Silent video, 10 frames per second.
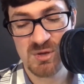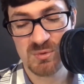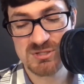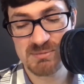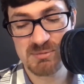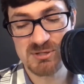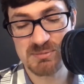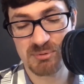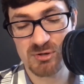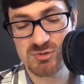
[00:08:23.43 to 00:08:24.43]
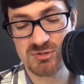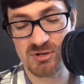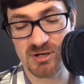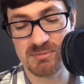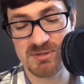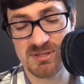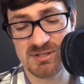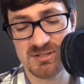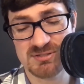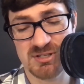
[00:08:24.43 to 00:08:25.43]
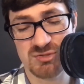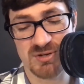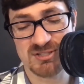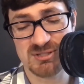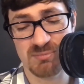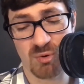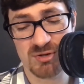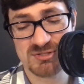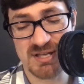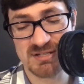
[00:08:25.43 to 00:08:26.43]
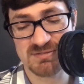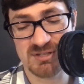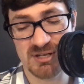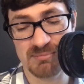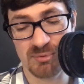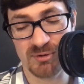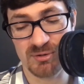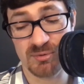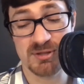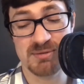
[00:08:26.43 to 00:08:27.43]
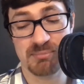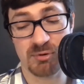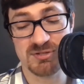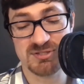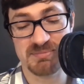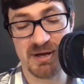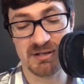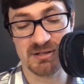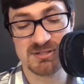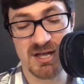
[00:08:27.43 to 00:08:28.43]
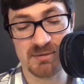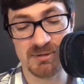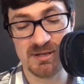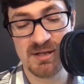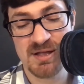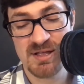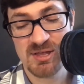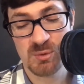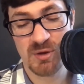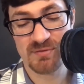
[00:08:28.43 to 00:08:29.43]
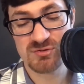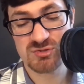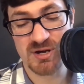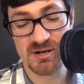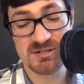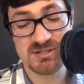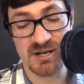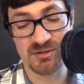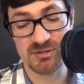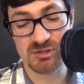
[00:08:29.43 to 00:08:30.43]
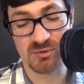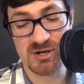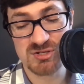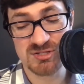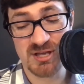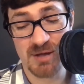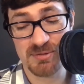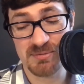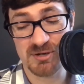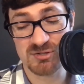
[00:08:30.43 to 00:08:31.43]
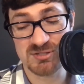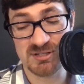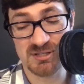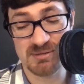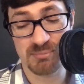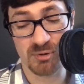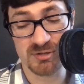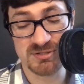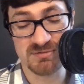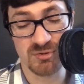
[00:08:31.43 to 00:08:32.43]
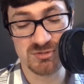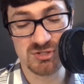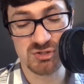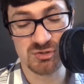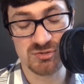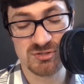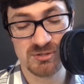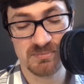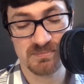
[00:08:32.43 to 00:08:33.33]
When someone makes a pro-choice argument that doesn't address the moral status of the unborn or the importance of bodily autonomy, we often trot out a toddler to graciously help them understand the importance of those issues.